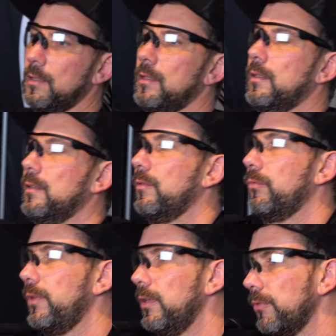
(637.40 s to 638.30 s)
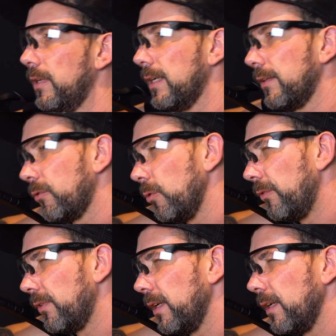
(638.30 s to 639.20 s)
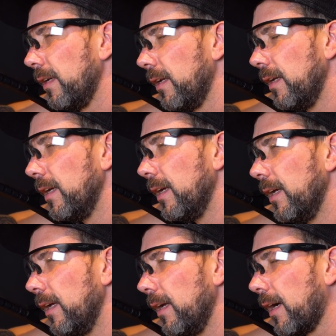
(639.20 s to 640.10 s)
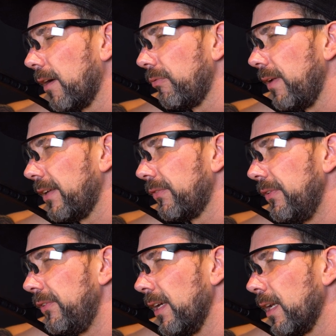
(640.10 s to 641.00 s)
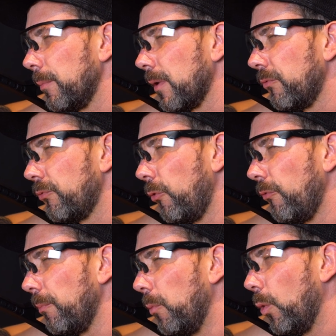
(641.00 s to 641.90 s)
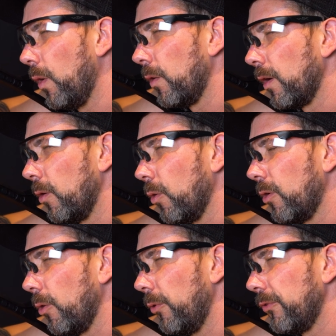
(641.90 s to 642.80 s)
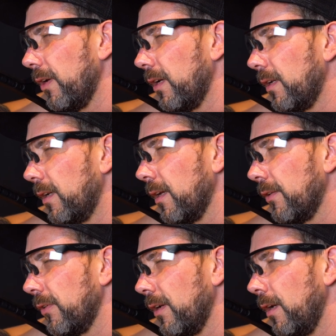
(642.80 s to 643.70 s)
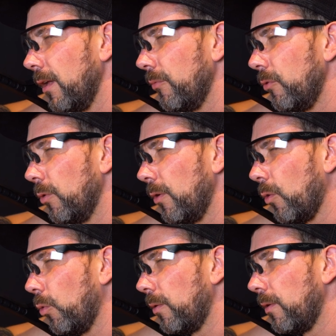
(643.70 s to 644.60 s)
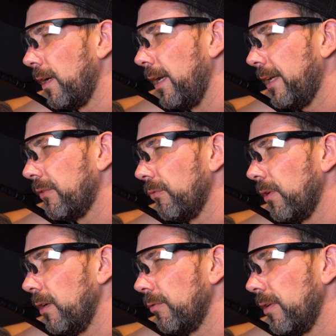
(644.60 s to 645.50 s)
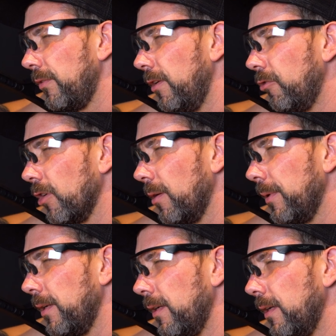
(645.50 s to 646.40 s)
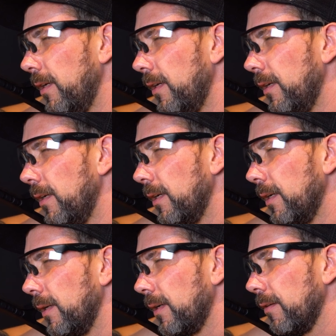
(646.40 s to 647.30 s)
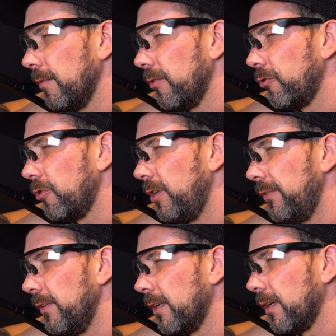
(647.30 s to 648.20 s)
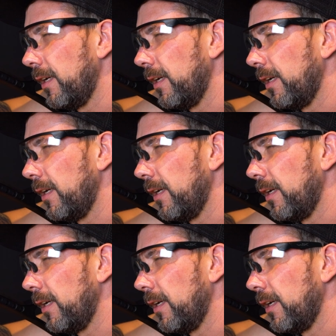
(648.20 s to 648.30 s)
A lot of the cheaper reflex sights have 5 more or more, and you just see a red stain on your whole target. Hard to shoot like that.